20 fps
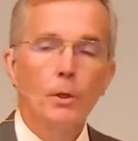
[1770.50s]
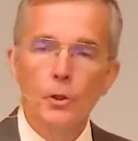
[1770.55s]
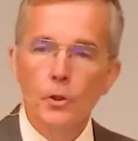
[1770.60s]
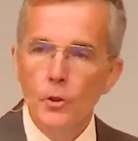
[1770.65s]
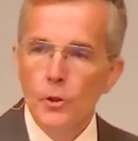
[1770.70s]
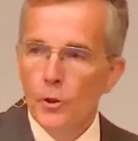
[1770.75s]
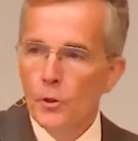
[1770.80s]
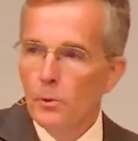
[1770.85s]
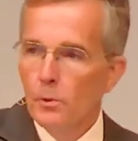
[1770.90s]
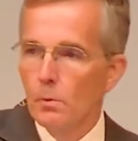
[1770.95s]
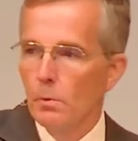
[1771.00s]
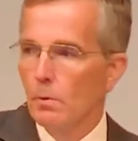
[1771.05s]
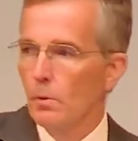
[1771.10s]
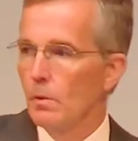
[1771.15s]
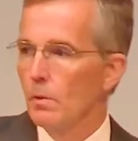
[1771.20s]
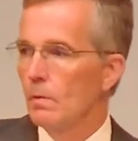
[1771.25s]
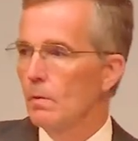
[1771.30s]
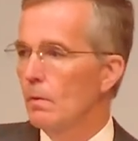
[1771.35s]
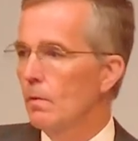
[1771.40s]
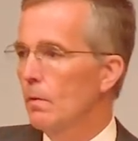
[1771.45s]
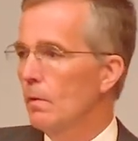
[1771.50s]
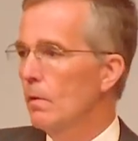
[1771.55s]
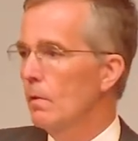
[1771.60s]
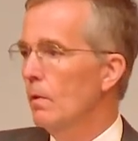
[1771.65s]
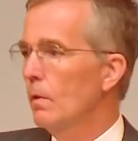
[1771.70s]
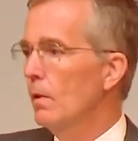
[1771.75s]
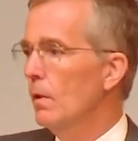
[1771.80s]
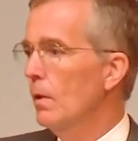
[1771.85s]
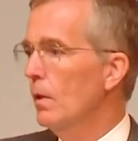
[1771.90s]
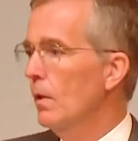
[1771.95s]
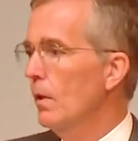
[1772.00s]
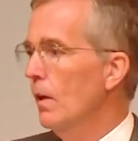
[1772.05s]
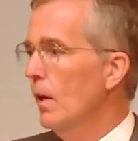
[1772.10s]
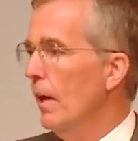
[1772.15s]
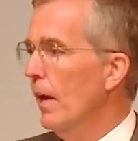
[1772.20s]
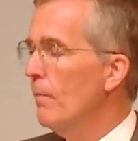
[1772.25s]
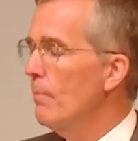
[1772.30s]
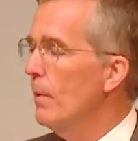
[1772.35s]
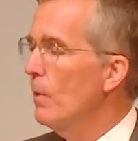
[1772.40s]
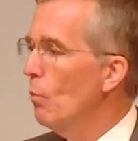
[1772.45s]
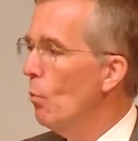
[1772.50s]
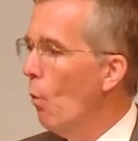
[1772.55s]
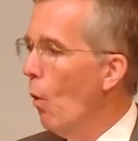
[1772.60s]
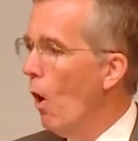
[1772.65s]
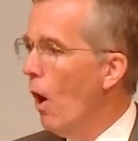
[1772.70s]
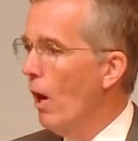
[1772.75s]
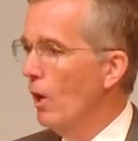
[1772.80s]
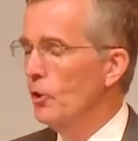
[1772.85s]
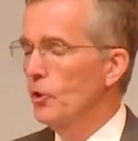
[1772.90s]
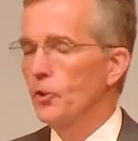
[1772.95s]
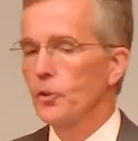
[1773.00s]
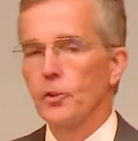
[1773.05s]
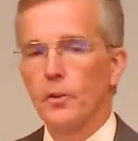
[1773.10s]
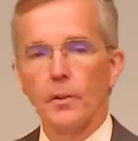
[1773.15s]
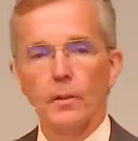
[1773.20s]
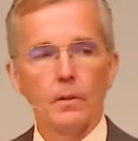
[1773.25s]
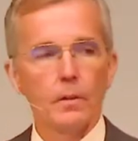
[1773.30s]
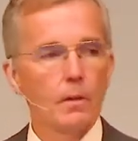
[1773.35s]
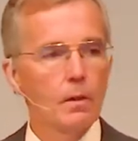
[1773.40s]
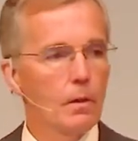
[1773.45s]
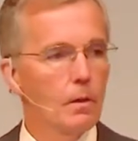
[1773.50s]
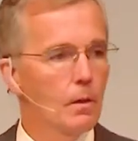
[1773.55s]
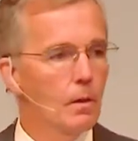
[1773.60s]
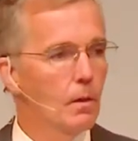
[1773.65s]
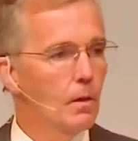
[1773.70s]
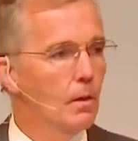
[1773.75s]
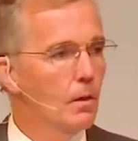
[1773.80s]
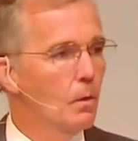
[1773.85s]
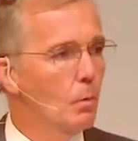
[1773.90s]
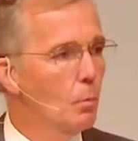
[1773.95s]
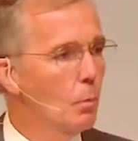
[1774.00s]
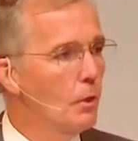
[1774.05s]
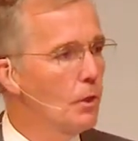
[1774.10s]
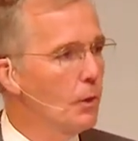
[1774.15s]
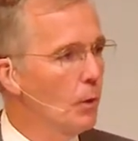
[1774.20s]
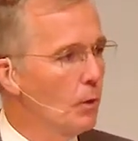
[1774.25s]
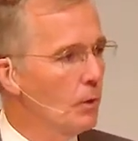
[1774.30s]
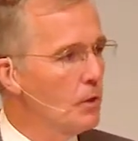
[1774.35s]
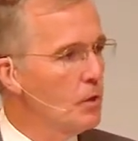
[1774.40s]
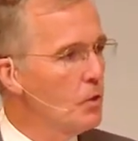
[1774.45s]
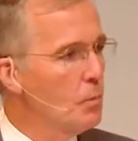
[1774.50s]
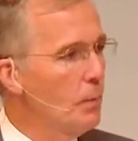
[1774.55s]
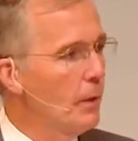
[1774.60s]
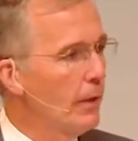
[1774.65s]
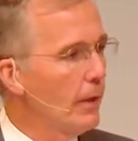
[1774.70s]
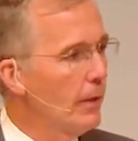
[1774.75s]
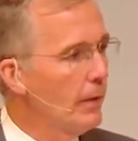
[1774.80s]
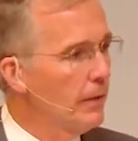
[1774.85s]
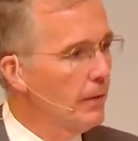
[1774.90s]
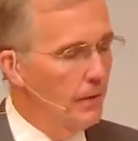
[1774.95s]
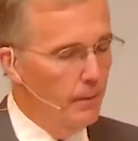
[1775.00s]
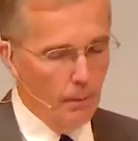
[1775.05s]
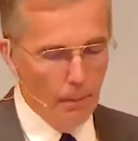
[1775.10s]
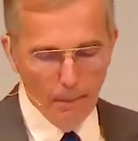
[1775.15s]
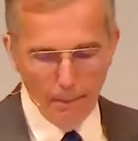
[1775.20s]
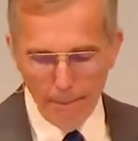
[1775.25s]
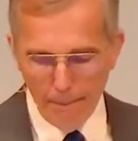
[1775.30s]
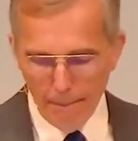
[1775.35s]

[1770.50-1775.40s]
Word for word: But you have been washed with the Holy Spirit.